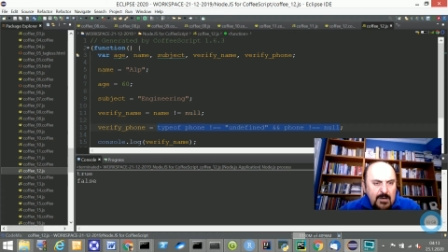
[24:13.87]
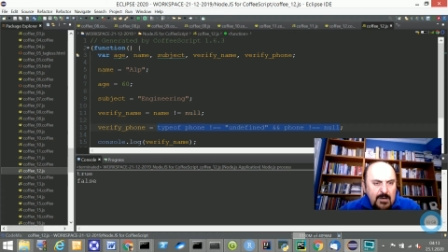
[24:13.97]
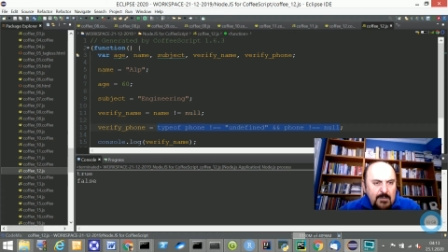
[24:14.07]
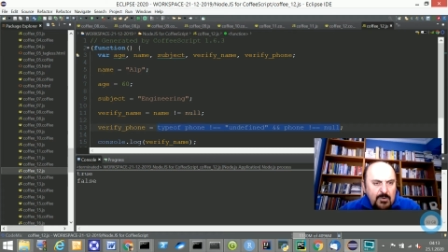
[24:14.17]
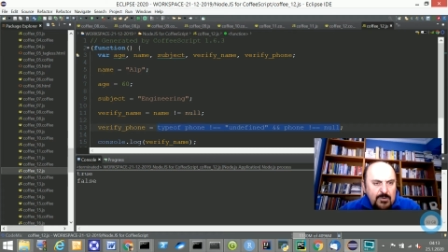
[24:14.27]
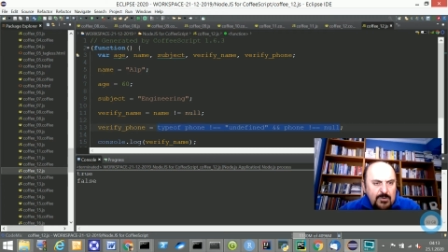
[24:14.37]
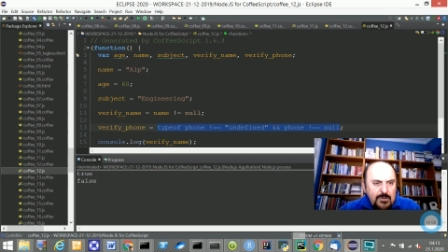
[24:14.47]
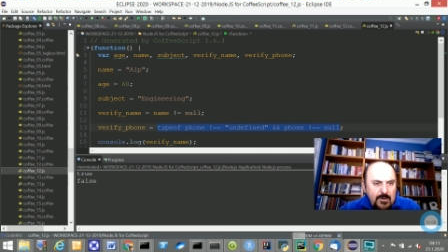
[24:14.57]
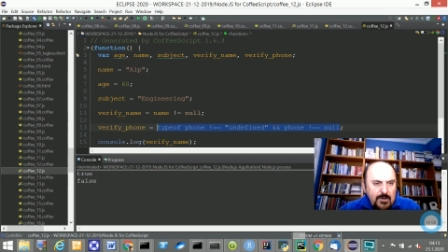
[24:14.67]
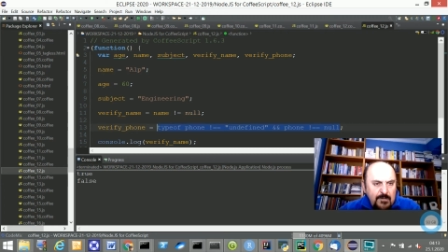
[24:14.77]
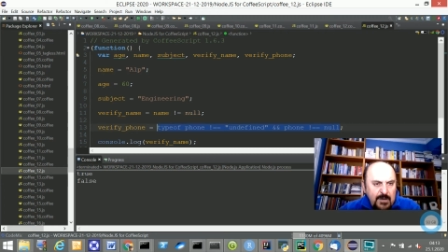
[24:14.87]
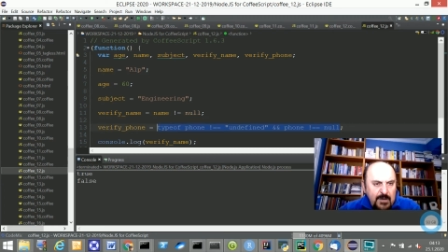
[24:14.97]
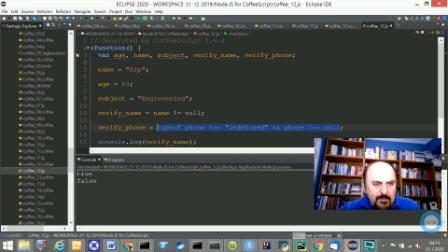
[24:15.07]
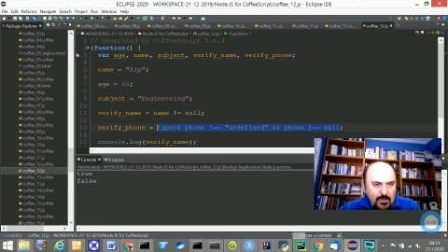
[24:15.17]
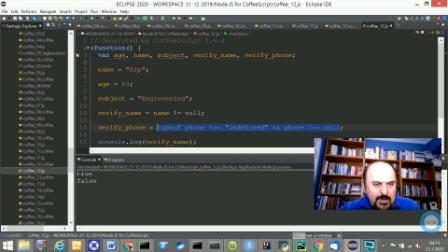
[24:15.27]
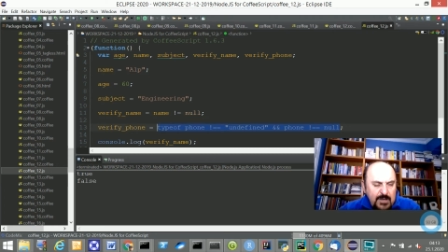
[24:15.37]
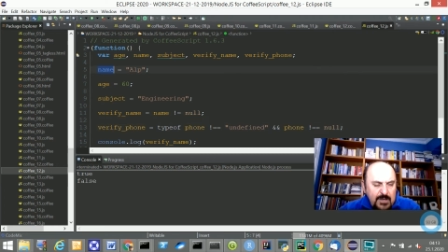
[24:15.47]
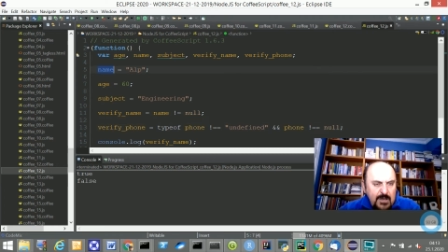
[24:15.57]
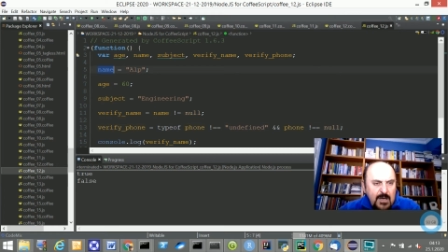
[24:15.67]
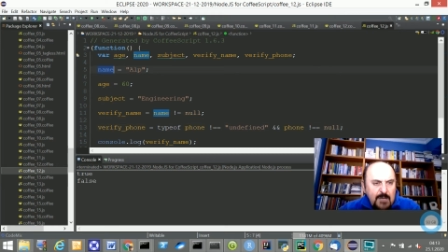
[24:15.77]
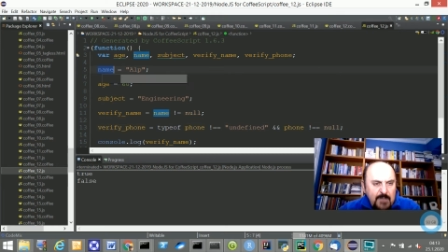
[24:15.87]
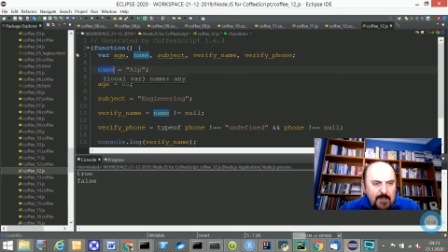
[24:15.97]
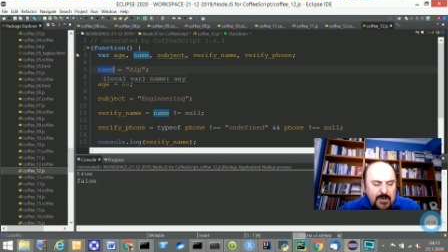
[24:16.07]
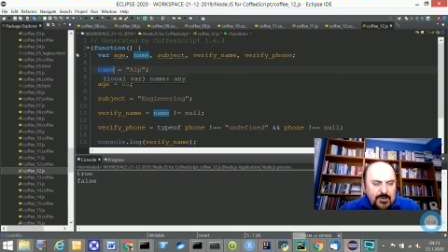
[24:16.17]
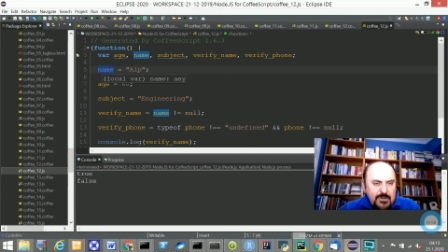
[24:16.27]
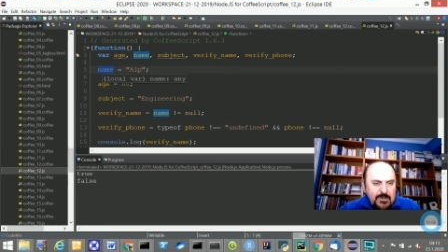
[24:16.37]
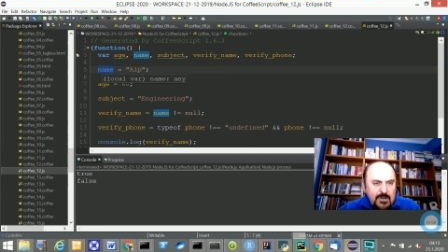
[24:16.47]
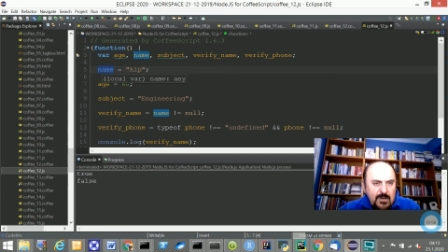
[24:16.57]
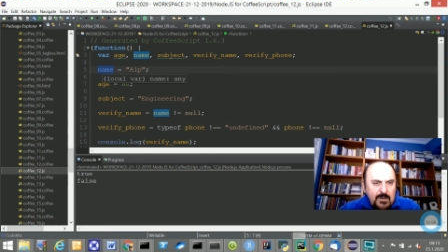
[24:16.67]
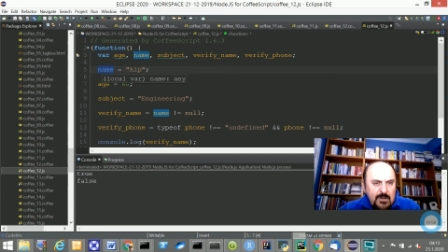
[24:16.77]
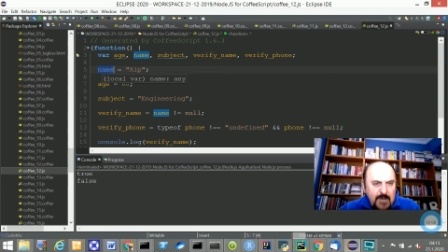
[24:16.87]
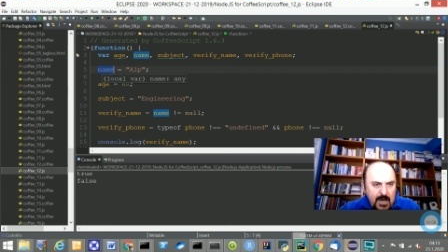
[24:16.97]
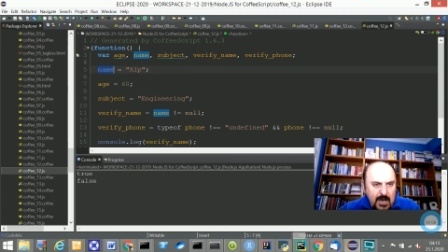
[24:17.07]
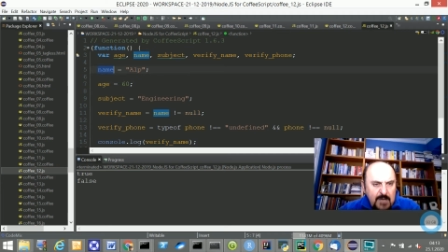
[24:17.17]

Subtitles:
because we have already mentioned name,